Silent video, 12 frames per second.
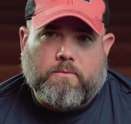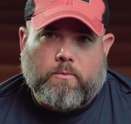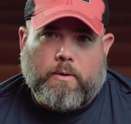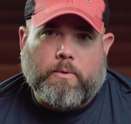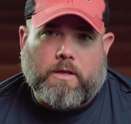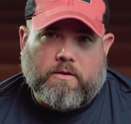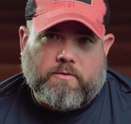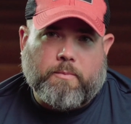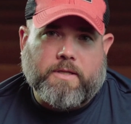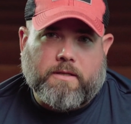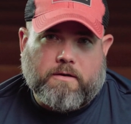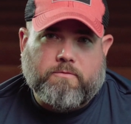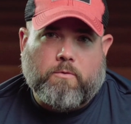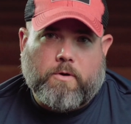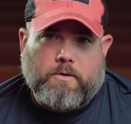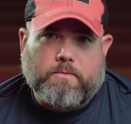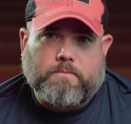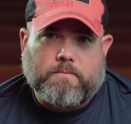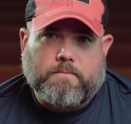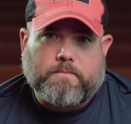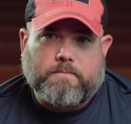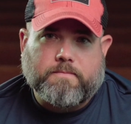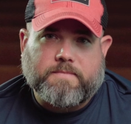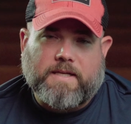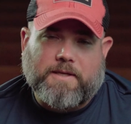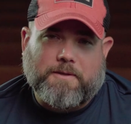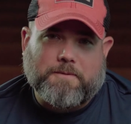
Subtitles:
we would love to be there for you. Thank you.